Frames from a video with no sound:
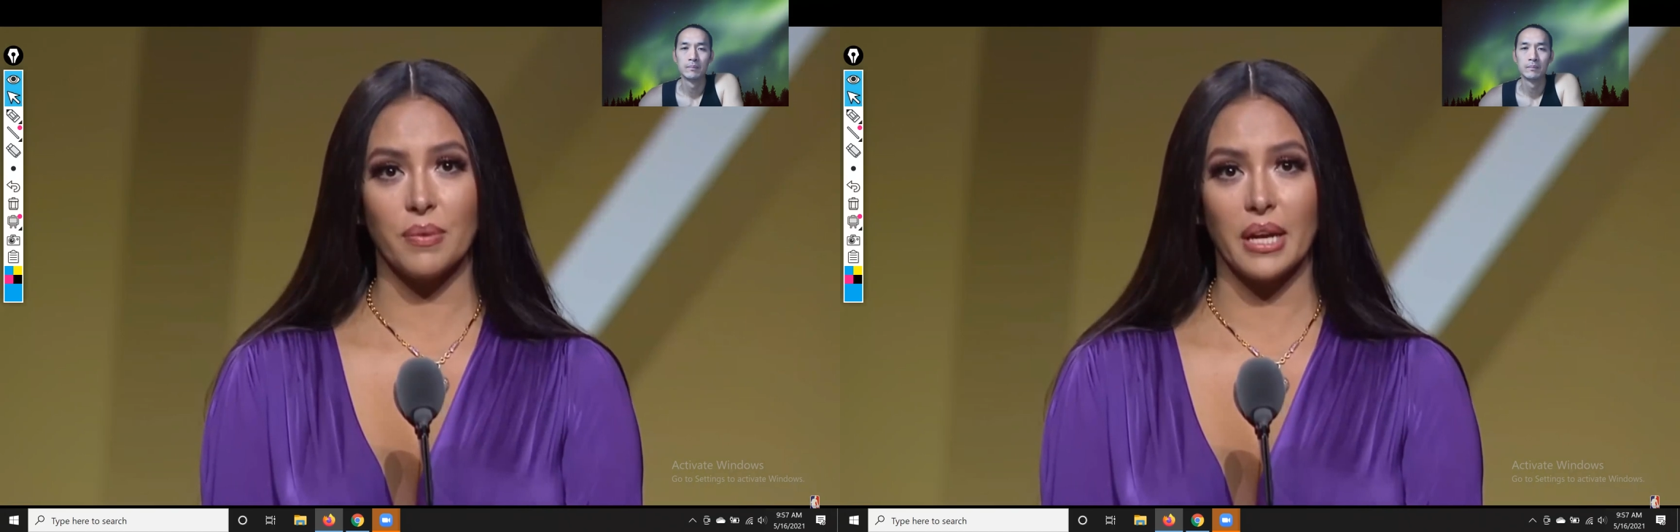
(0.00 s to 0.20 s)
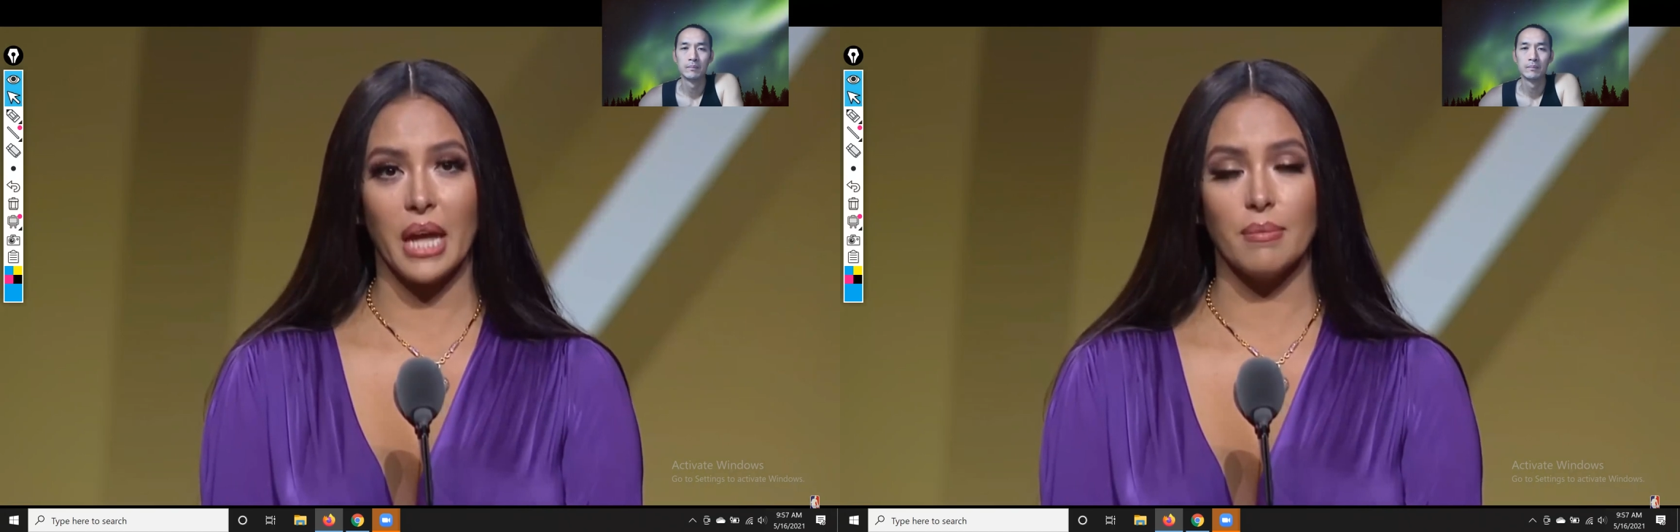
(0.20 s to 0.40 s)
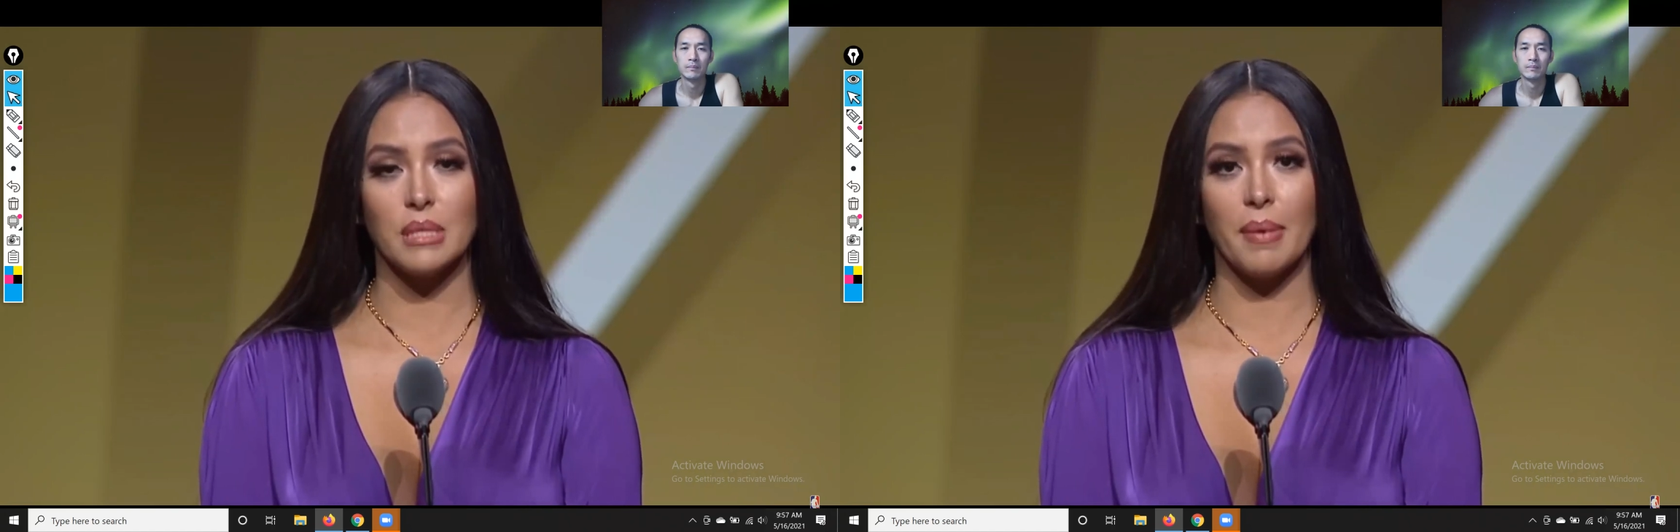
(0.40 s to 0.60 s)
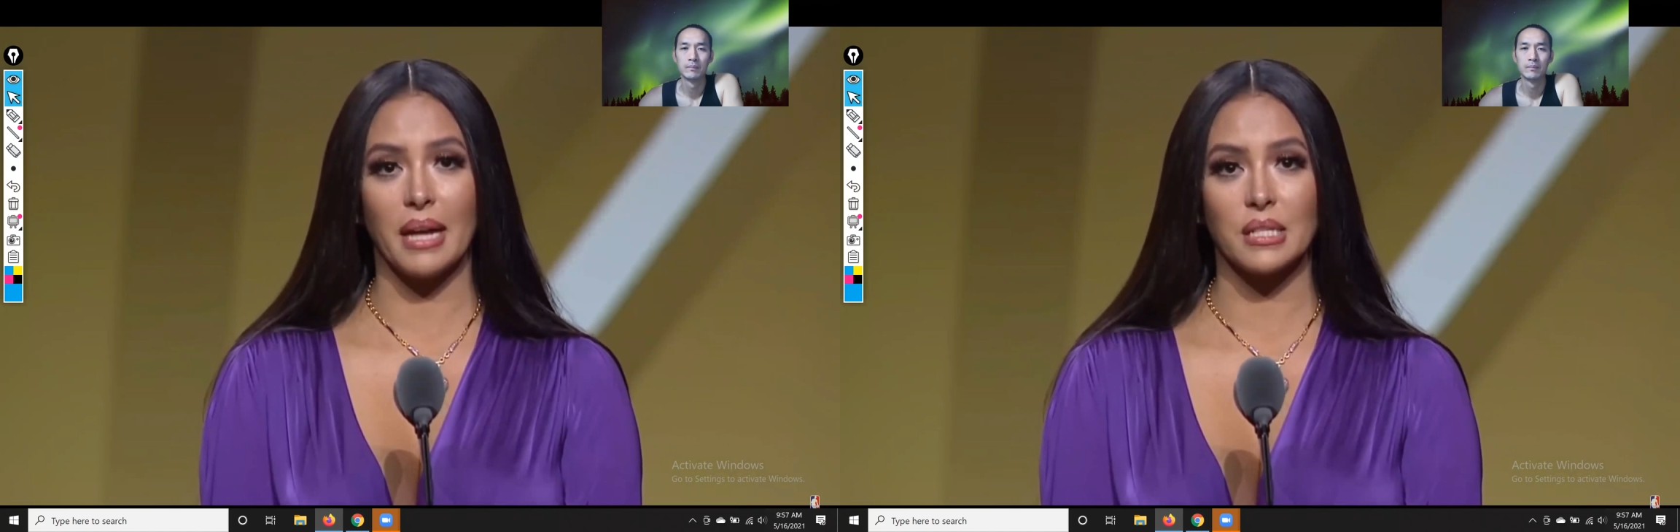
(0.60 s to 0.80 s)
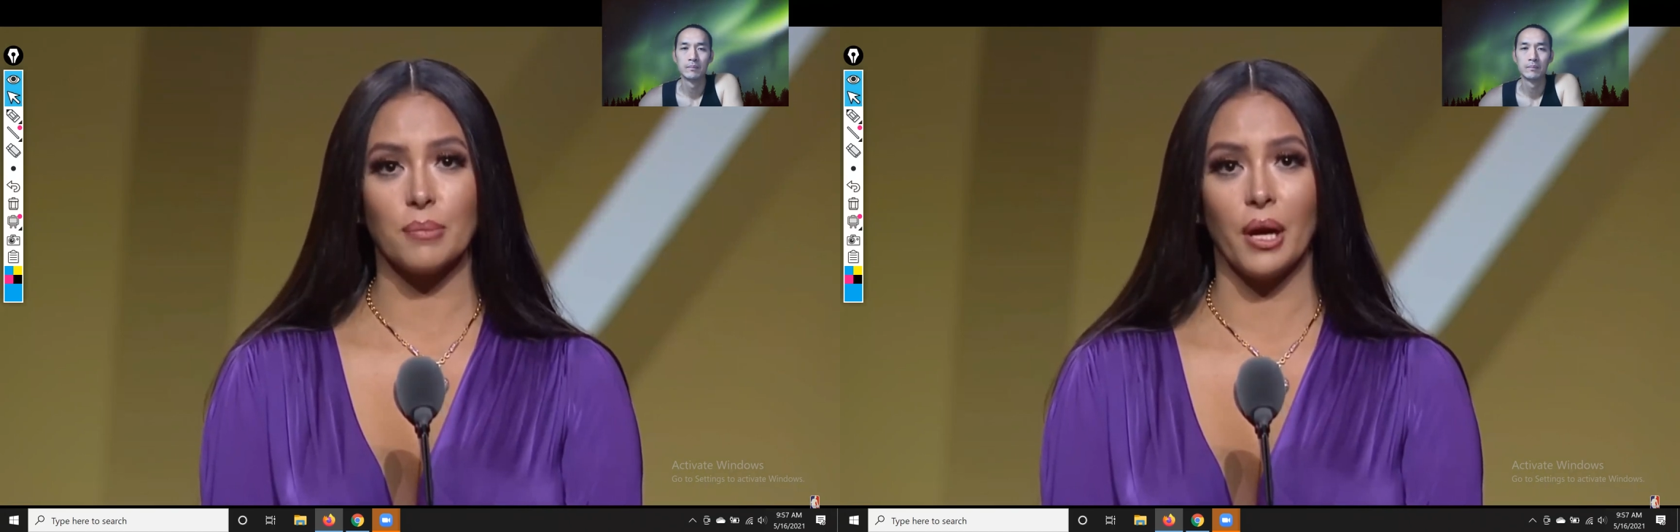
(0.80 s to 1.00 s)
when it came to
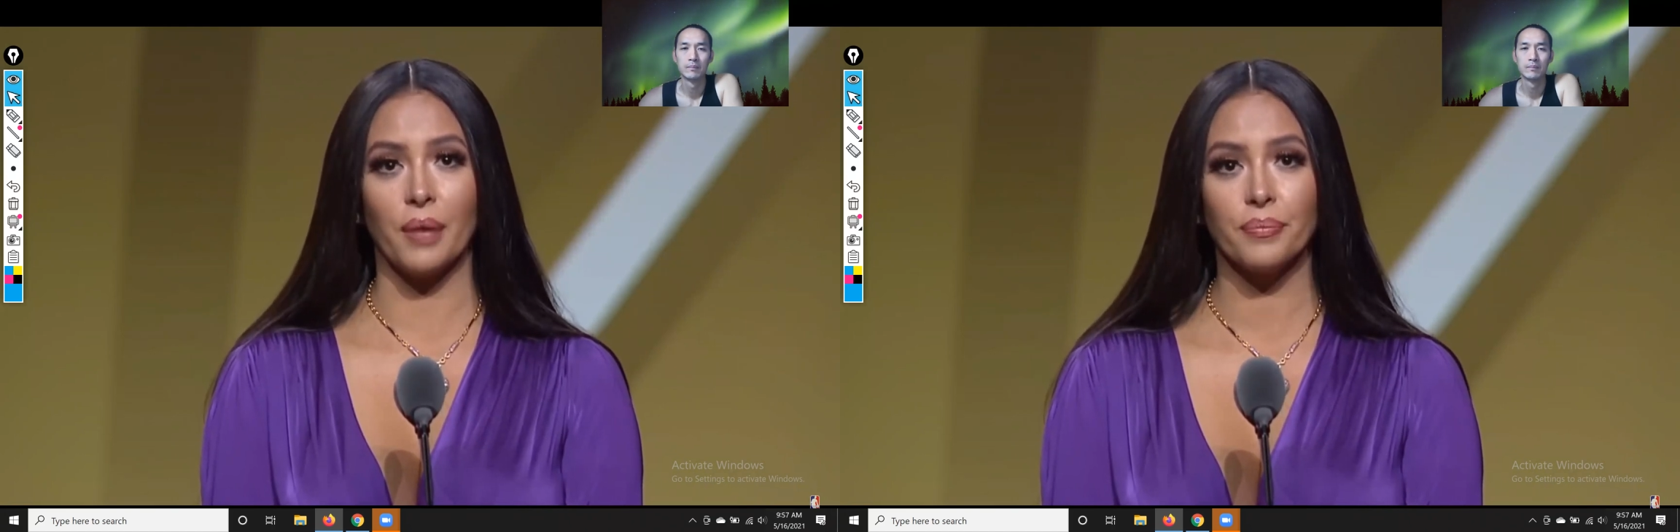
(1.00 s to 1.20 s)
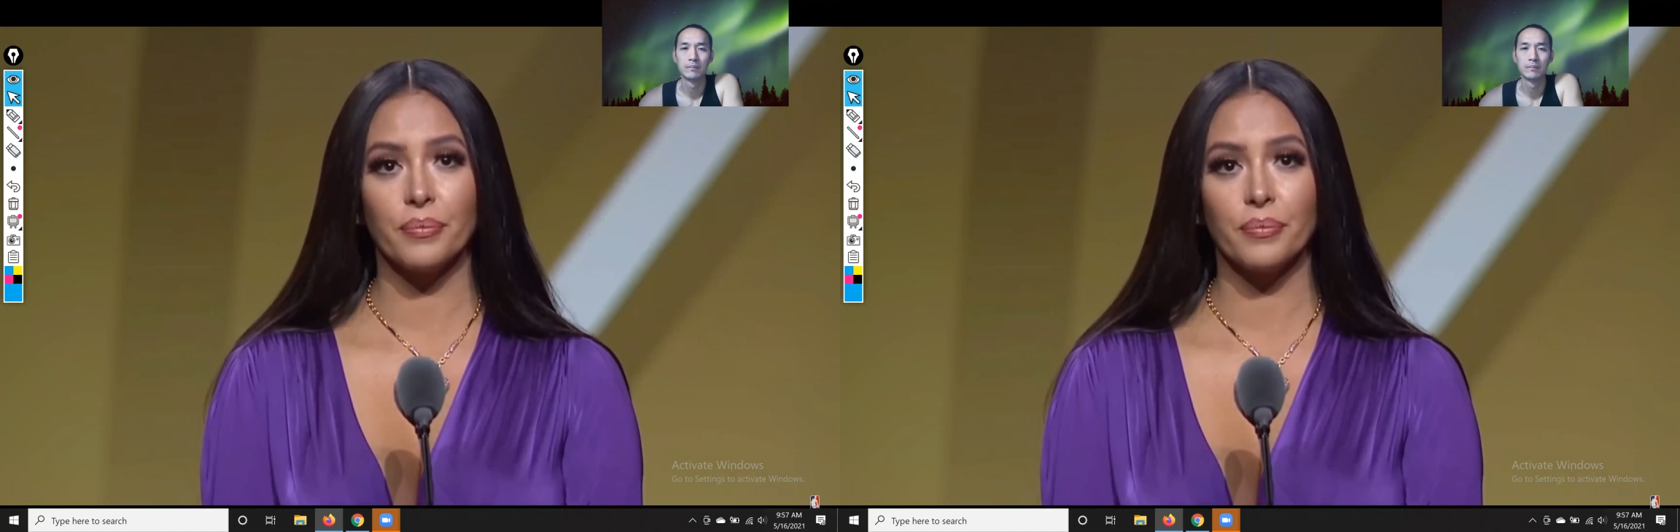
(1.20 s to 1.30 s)
basketball.